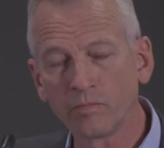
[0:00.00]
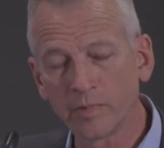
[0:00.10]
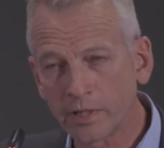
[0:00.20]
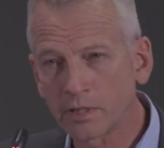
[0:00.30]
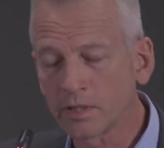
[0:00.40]

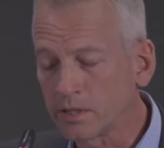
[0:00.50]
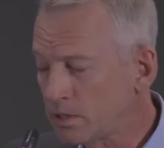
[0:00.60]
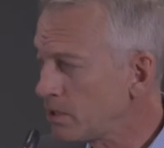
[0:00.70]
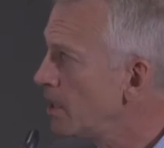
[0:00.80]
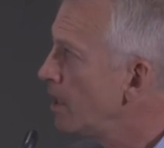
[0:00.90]

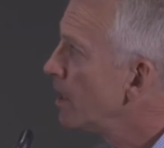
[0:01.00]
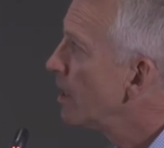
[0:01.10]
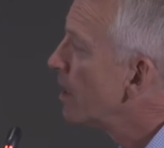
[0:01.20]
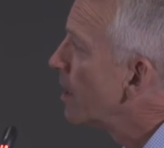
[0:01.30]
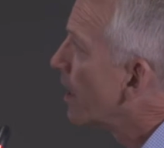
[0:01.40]
distance,
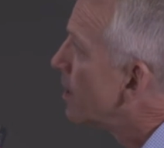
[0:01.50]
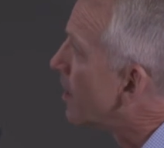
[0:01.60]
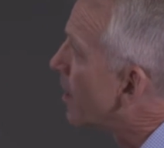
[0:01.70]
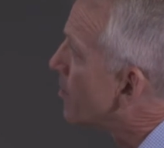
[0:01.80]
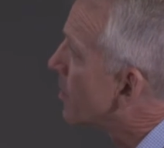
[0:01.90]
and
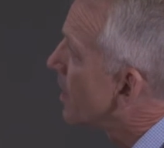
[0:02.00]
depth.